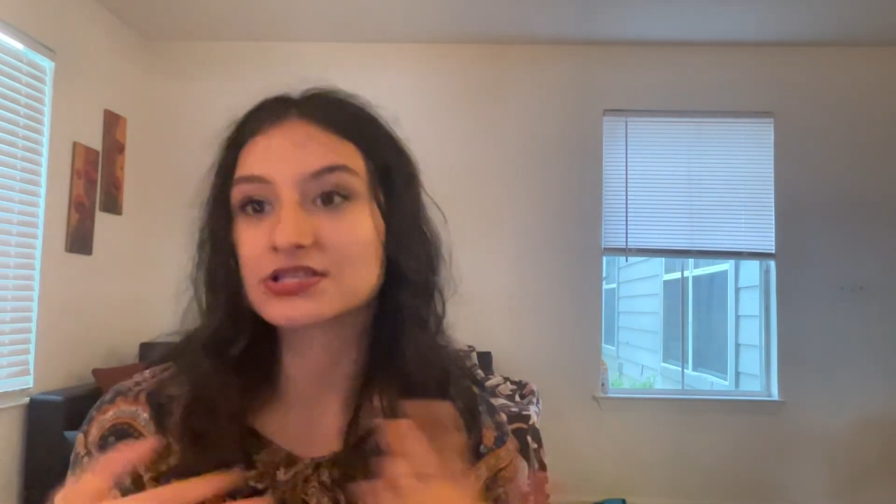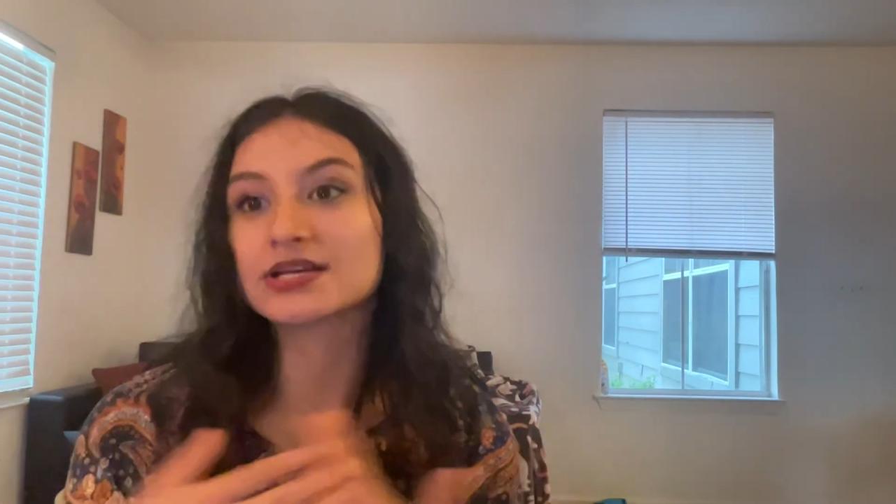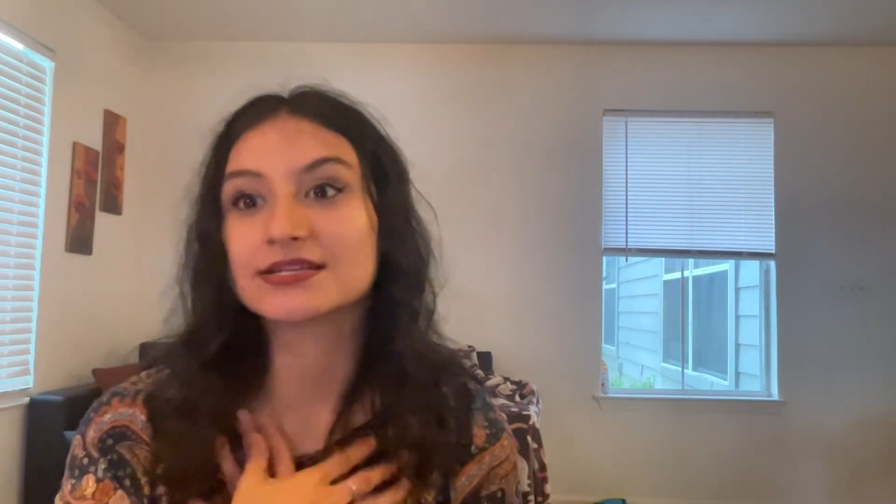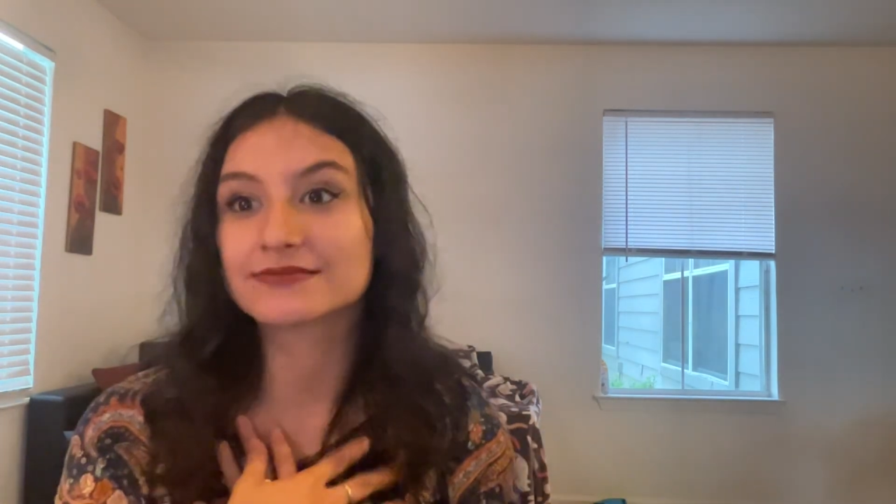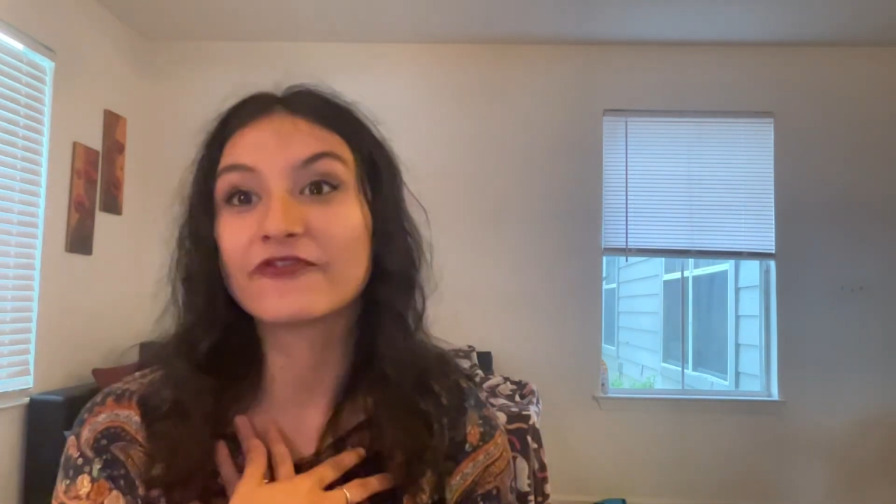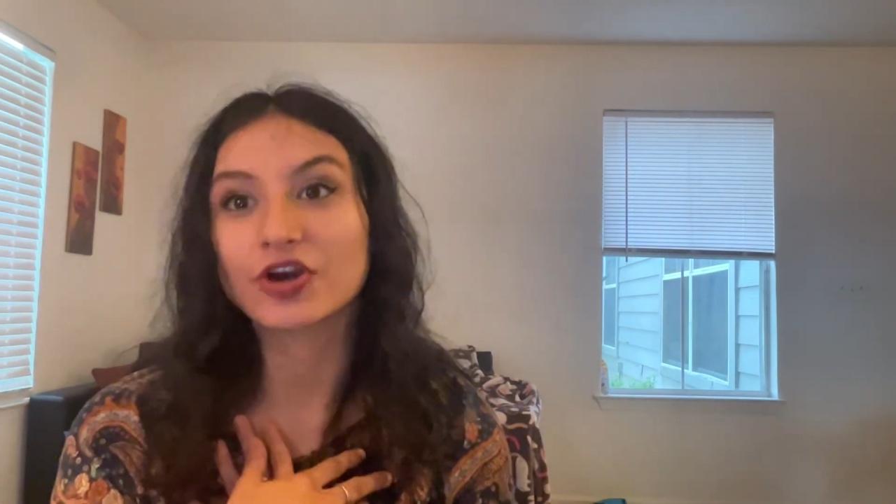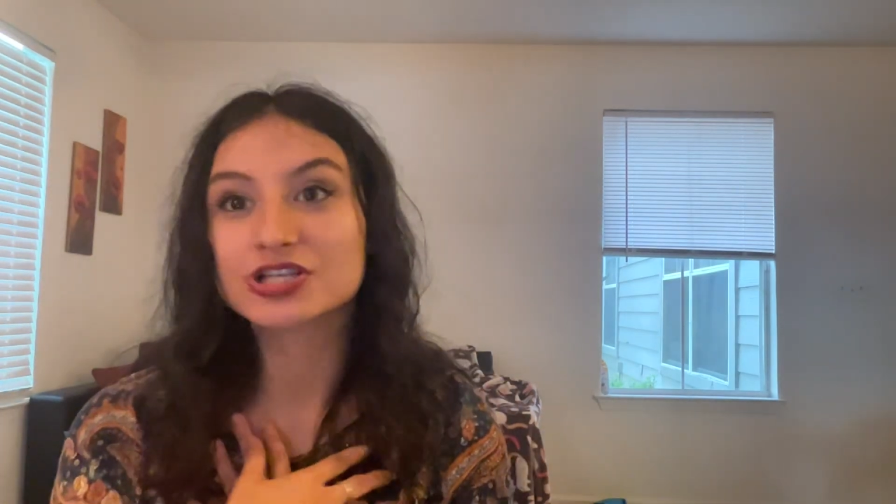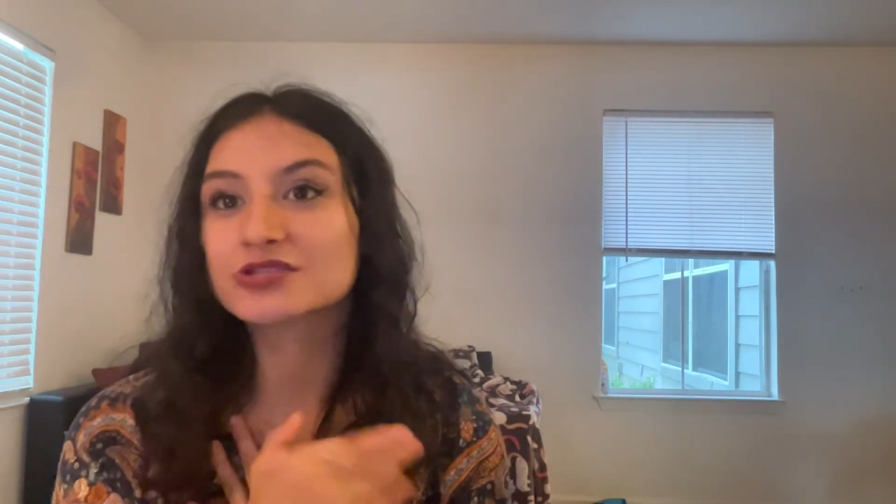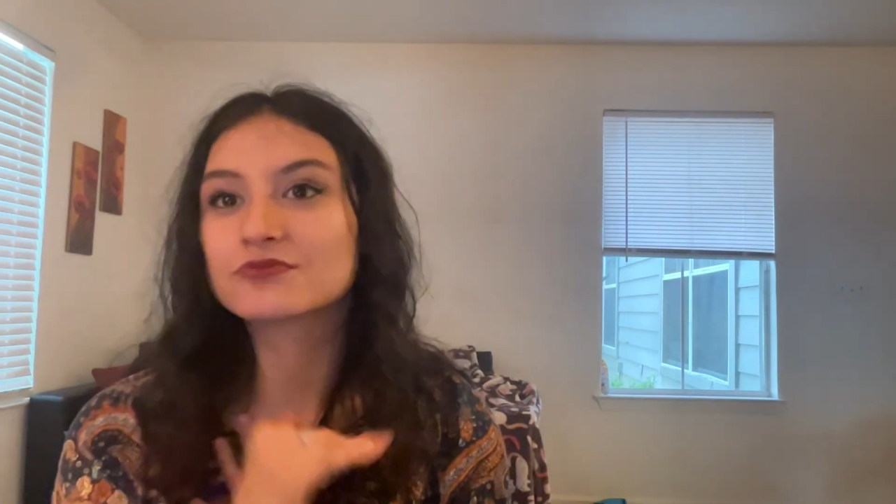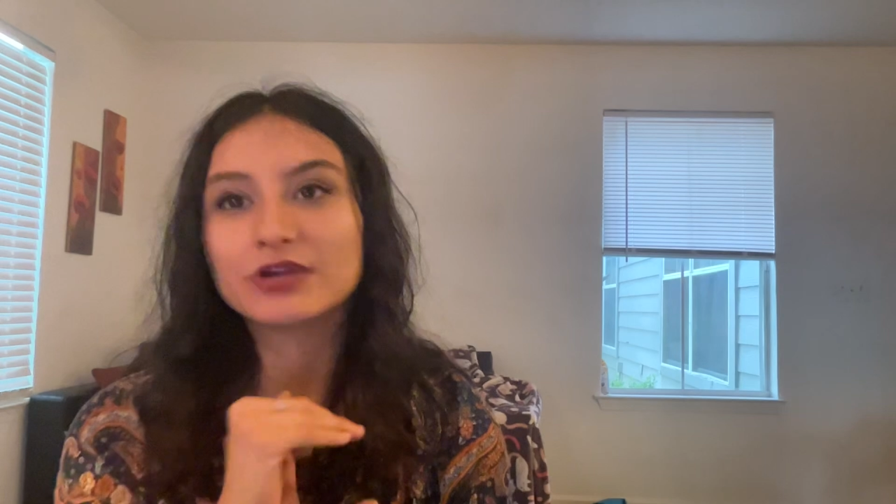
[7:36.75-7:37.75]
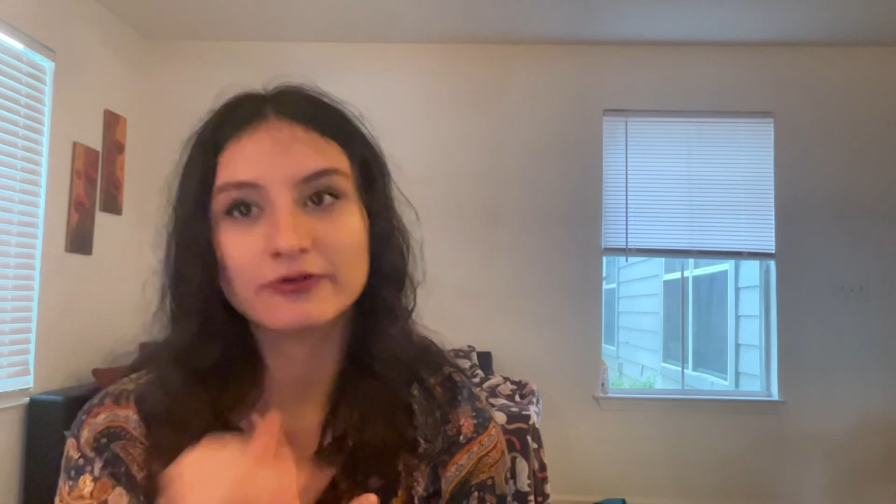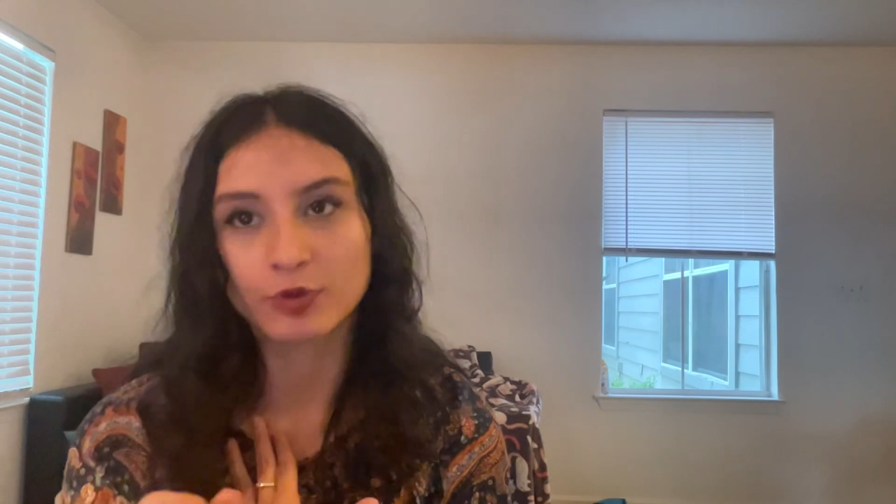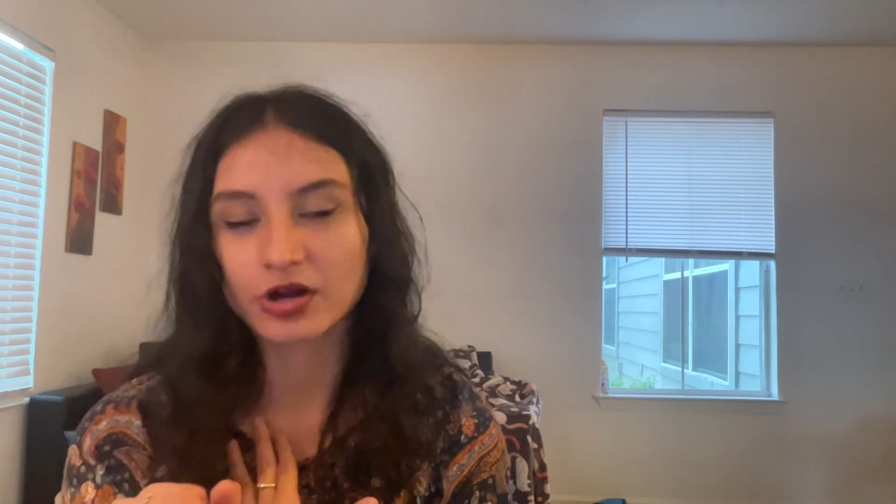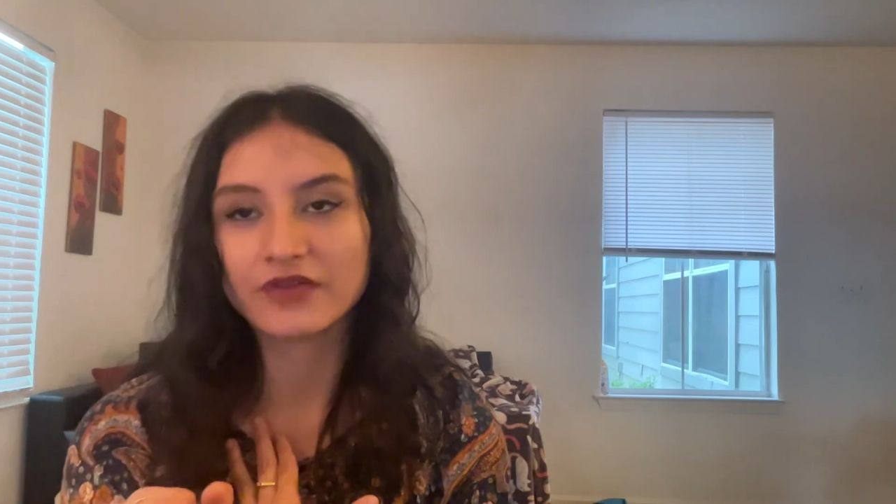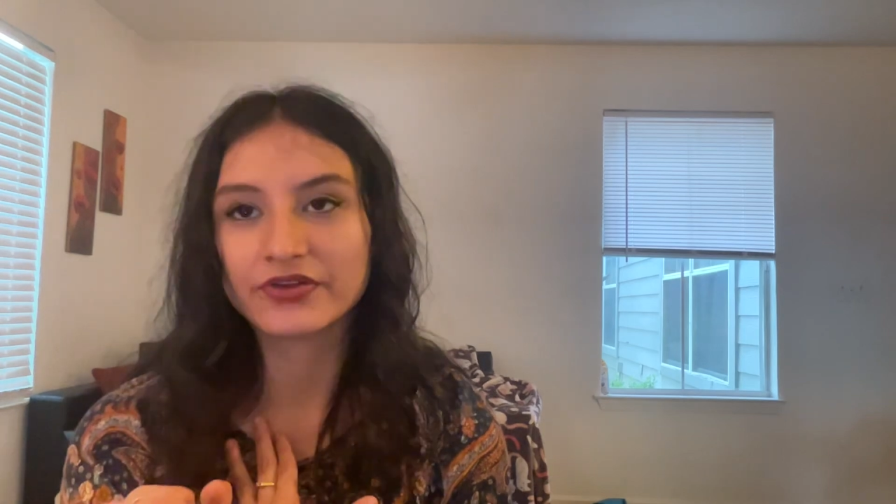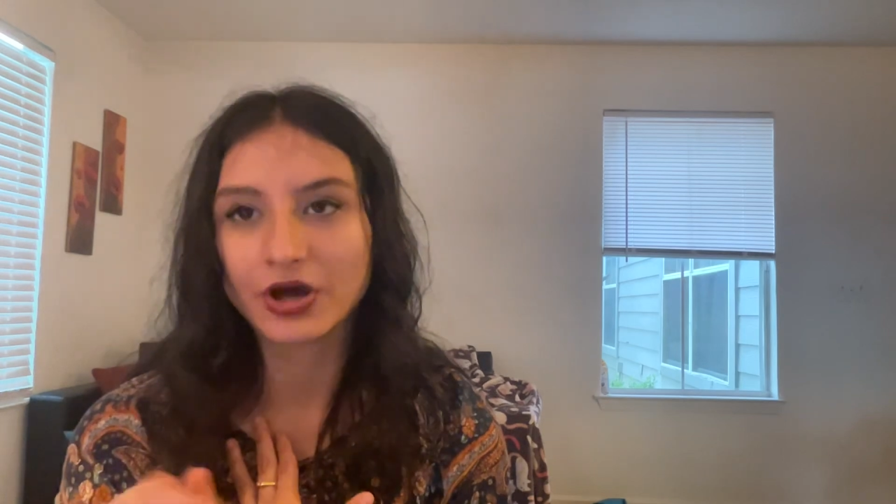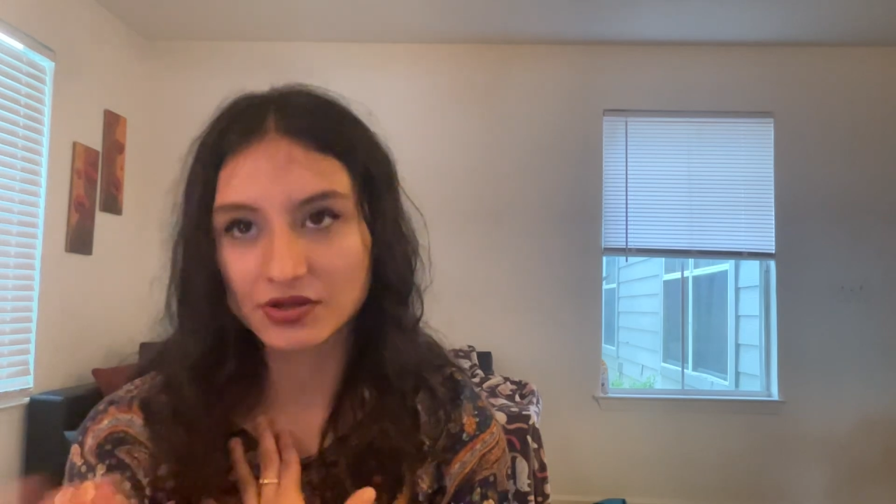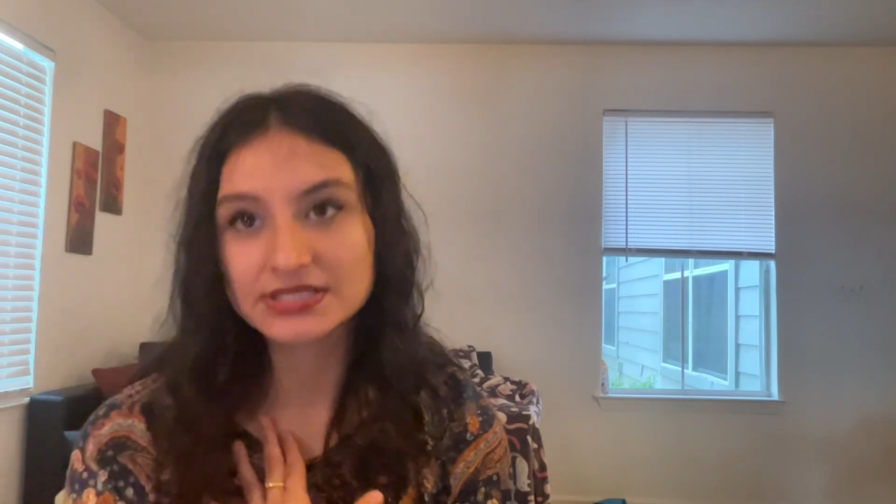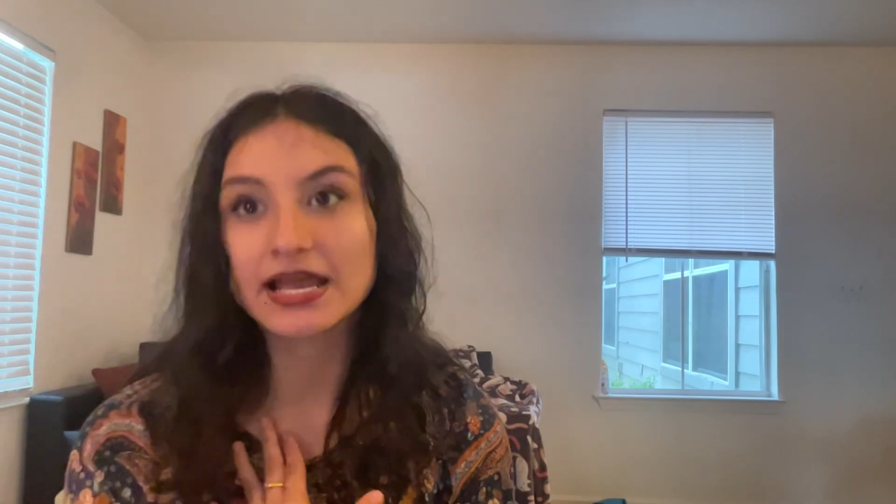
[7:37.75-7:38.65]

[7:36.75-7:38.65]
because first we work on the notes